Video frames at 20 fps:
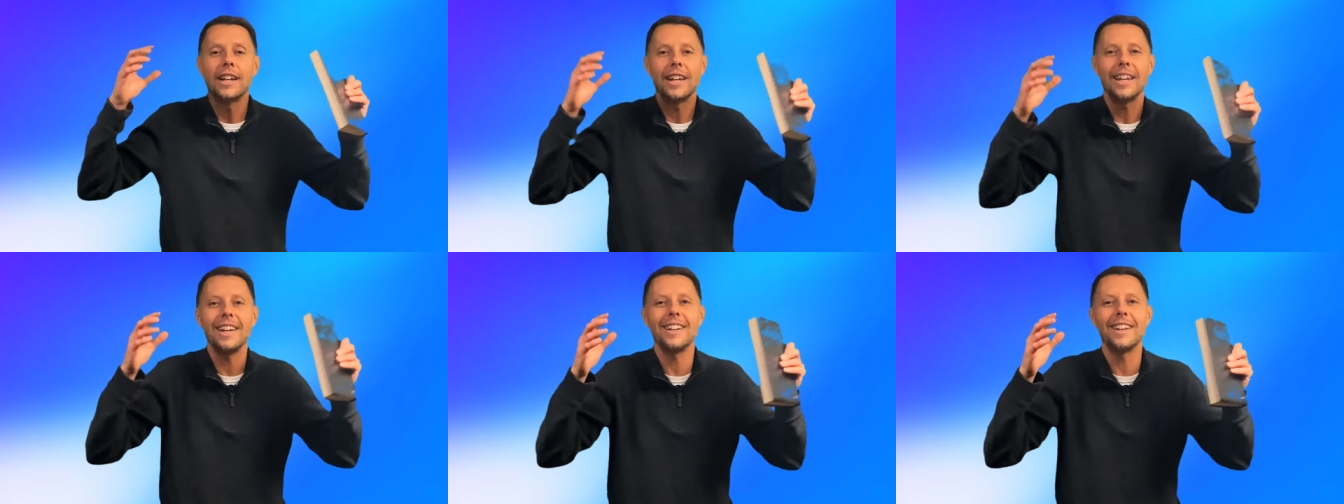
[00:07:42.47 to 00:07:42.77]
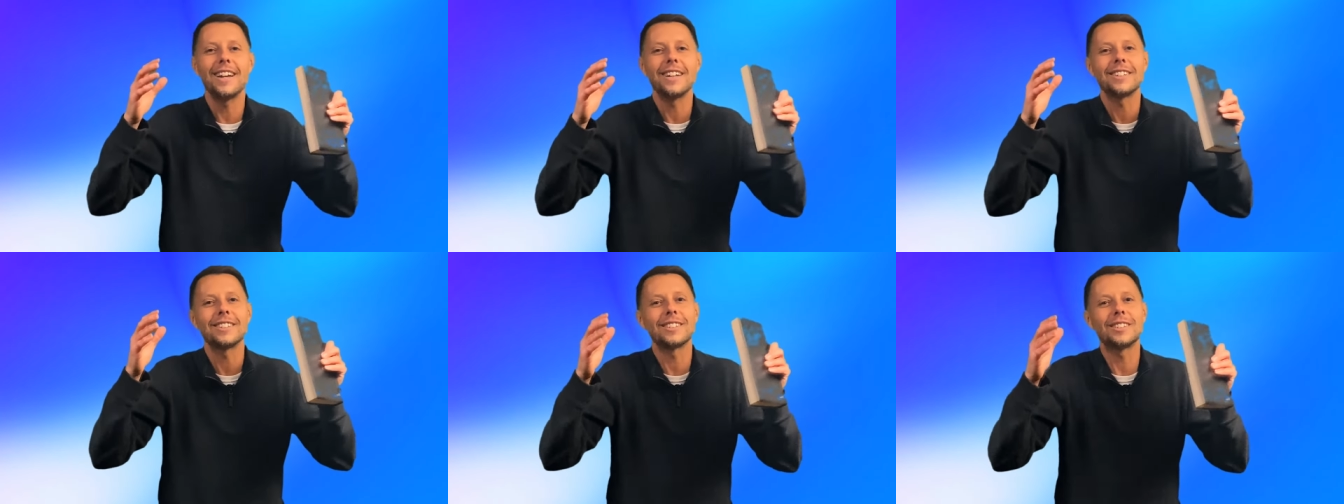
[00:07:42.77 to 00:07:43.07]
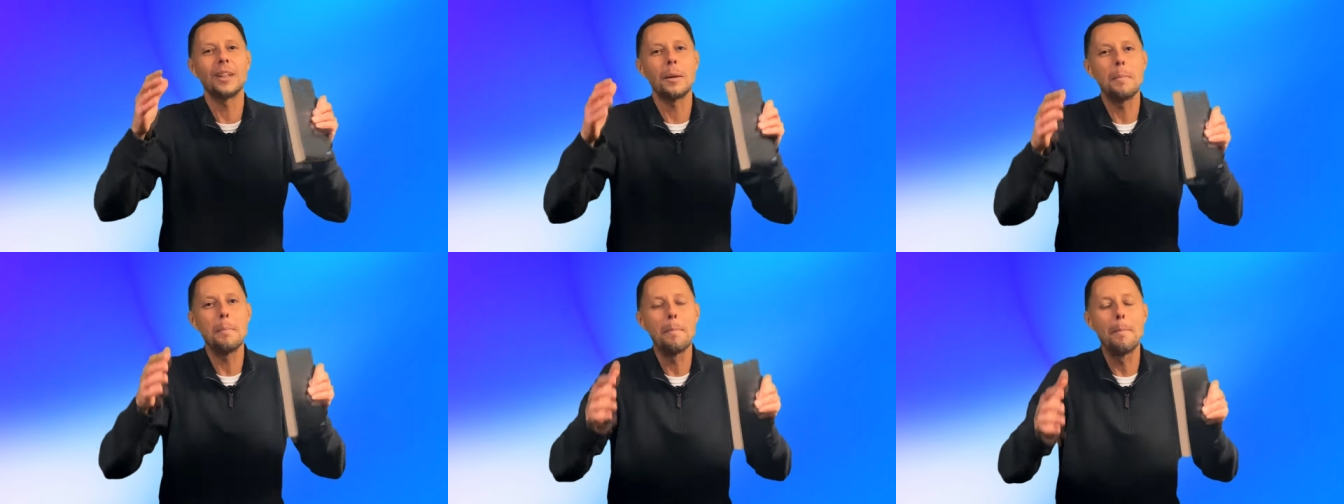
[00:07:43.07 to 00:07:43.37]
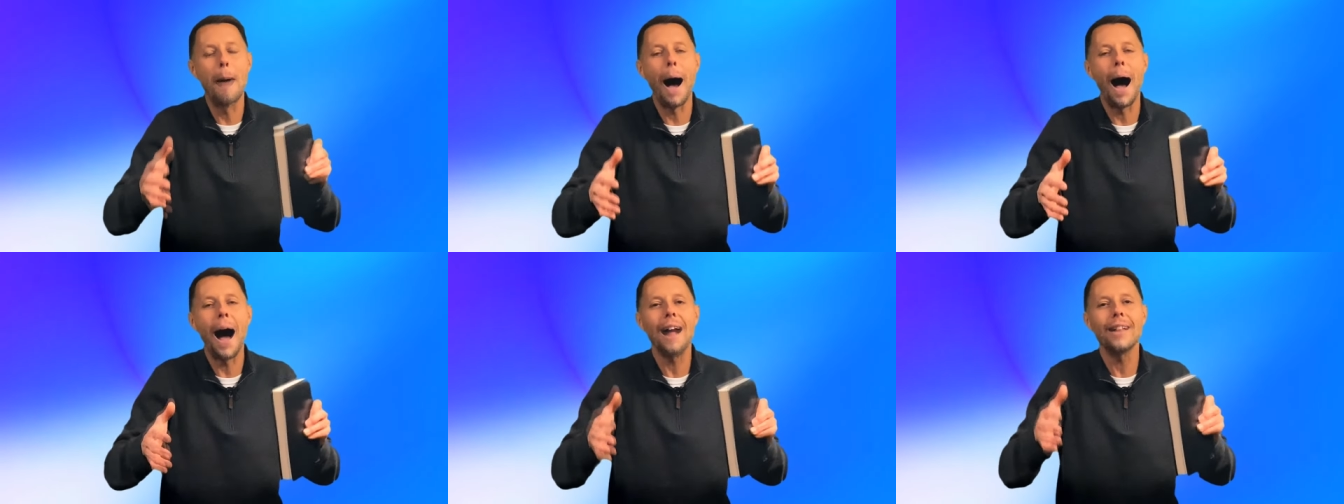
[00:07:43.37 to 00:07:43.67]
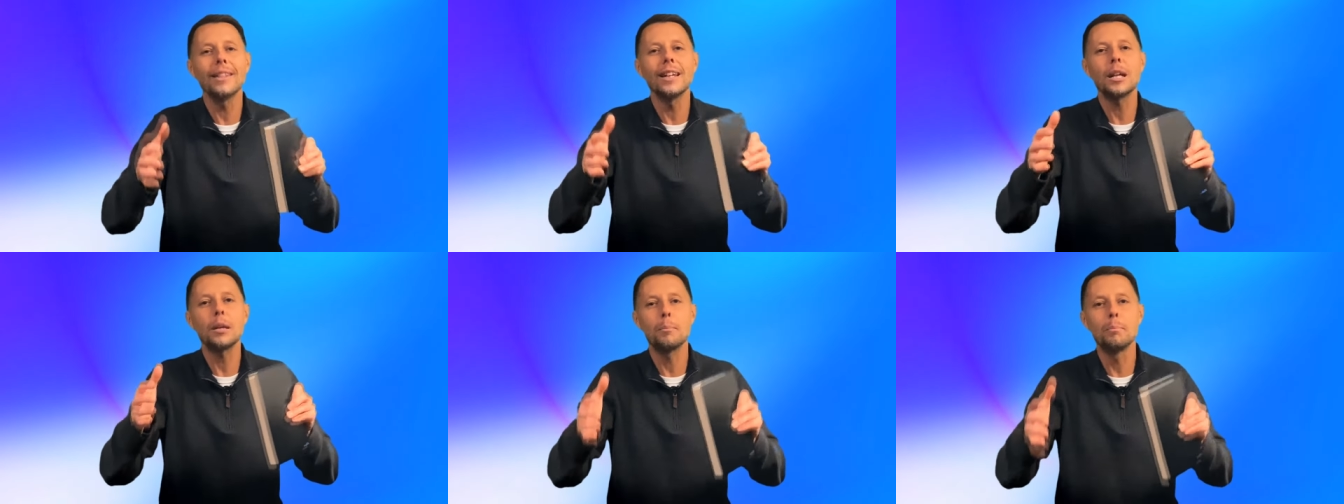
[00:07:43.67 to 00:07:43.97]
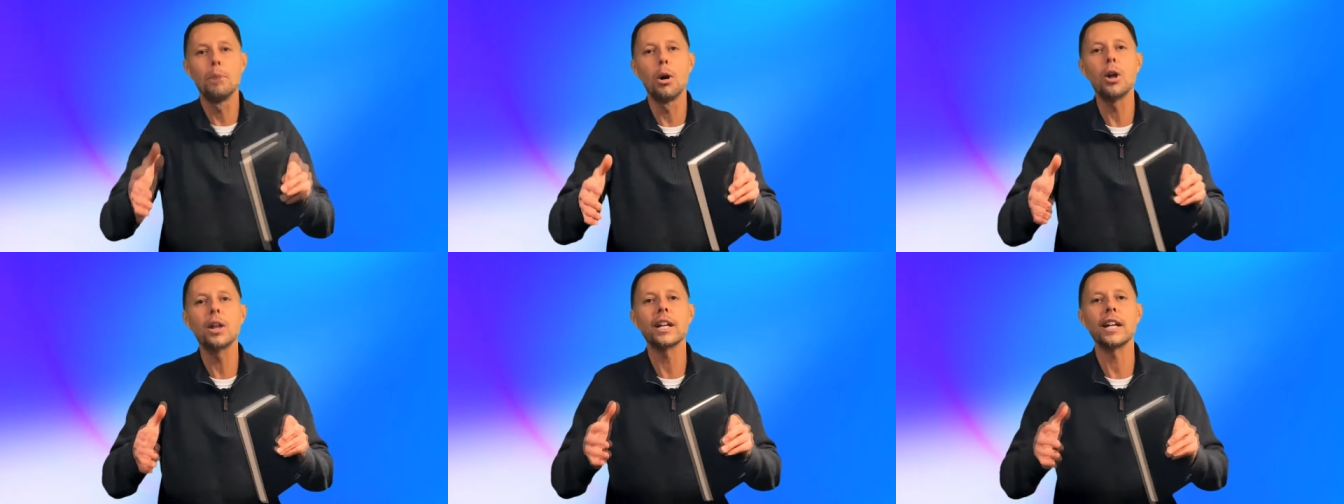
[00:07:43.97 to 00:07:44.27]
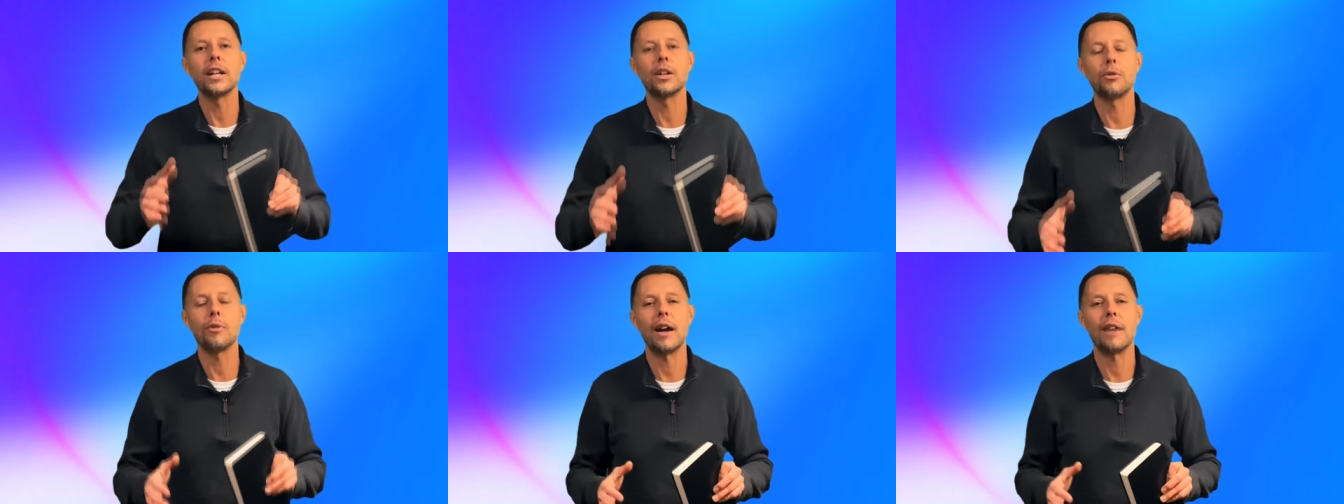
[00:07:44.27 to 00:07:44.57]
in a symbolic book
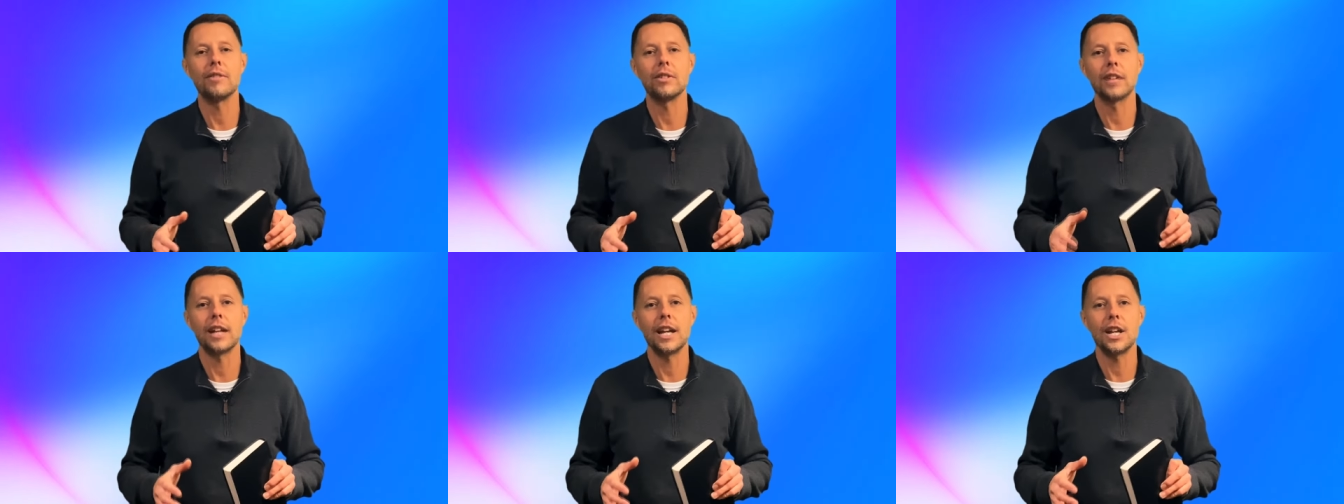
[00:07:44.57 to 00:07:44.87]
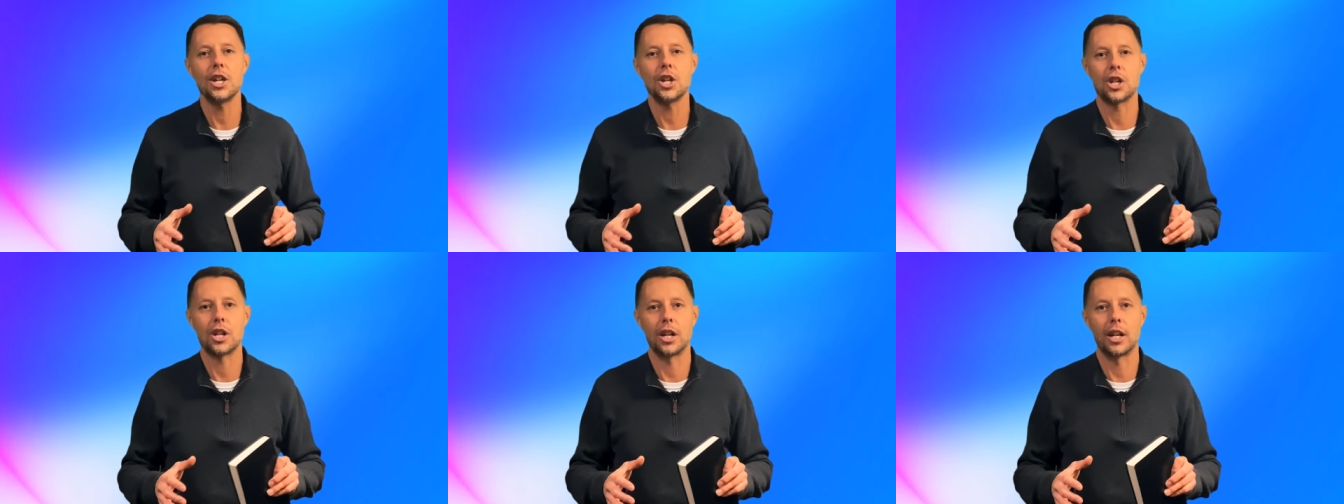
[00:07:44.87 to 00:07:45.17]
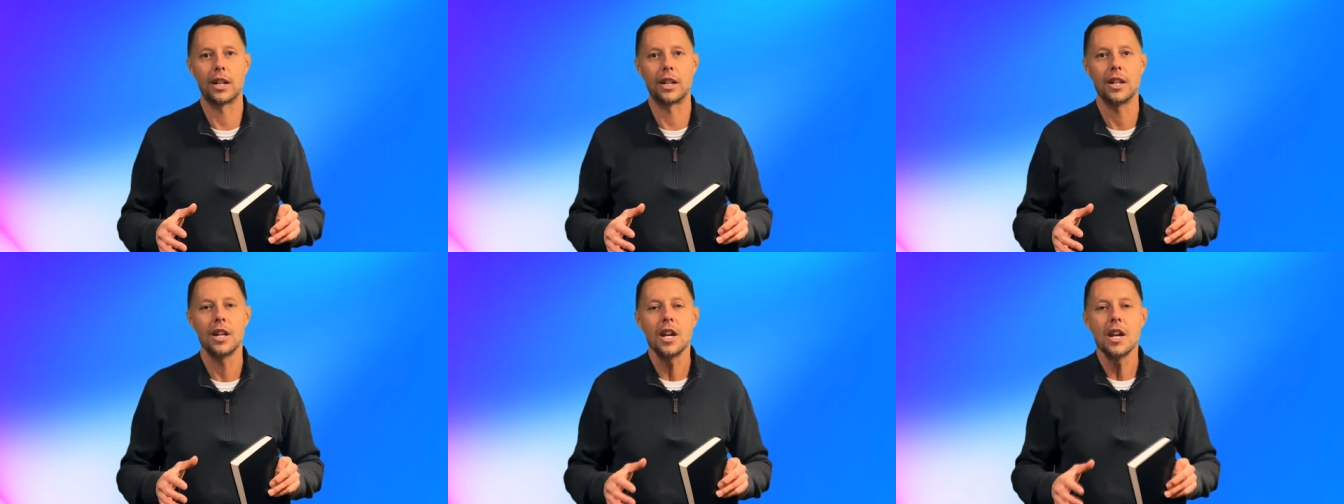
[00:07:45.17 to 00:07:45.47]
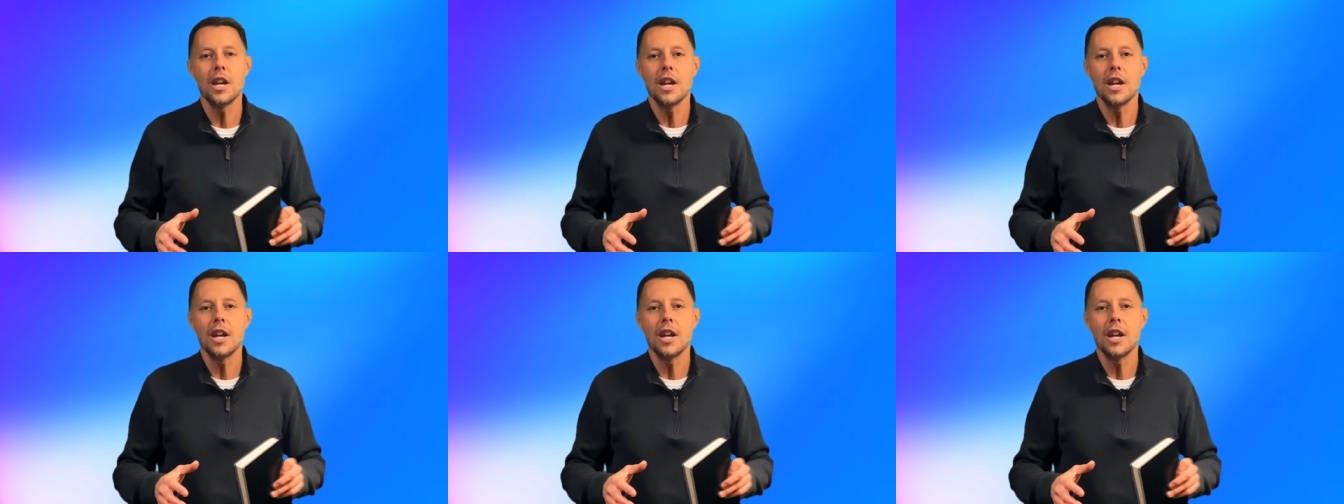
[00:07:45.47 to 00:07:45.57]
in Revelation.